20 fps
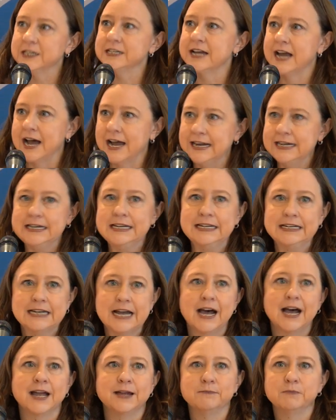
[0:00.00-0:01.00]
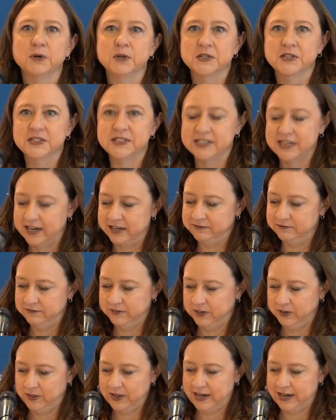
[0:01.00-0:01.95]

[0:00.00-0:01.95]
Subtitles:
99% Real